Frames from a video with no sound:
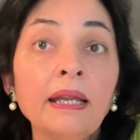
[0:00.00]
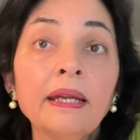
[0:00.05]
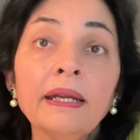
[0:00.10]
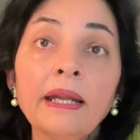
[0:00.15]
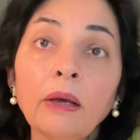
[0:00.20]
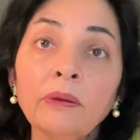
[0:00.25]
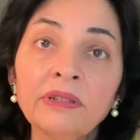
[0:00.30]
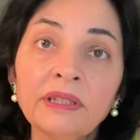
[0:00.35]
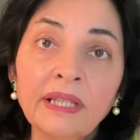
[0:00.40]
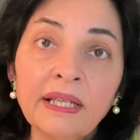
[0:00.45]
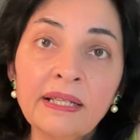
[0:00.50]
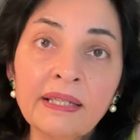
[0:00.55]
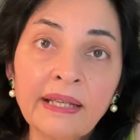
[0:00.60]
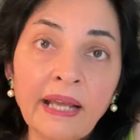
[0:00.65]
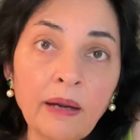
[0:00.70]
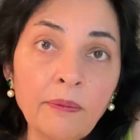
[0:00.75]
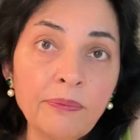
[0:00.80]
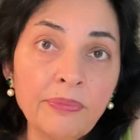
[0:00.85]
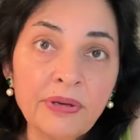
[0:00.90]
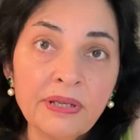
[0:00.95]
Now, this
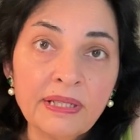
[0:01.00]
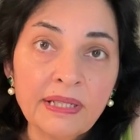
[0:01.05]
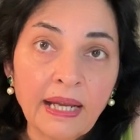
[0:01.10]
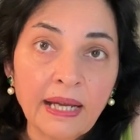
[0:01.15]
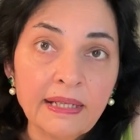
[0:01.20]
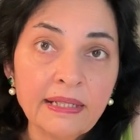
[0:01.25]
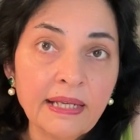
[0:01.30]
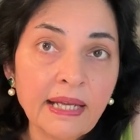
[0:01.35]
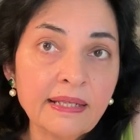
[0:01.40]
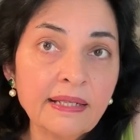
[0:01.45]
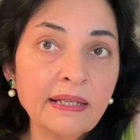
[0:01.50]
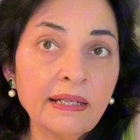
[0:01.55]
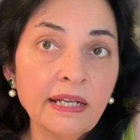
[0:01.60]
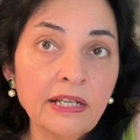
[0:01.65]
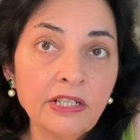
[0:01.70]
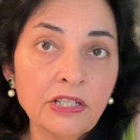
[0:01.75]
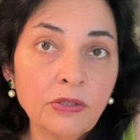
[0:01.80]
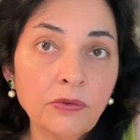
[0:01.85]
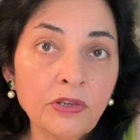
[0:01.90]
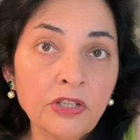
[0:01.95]
can present as an
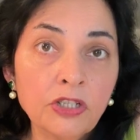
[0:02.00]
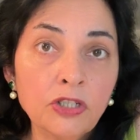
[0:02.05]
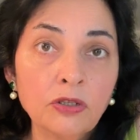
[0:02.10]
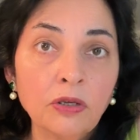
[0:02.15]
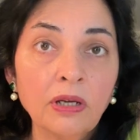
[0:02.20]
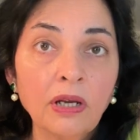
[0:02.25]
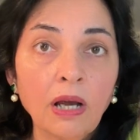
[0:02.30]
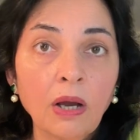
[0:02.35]
individual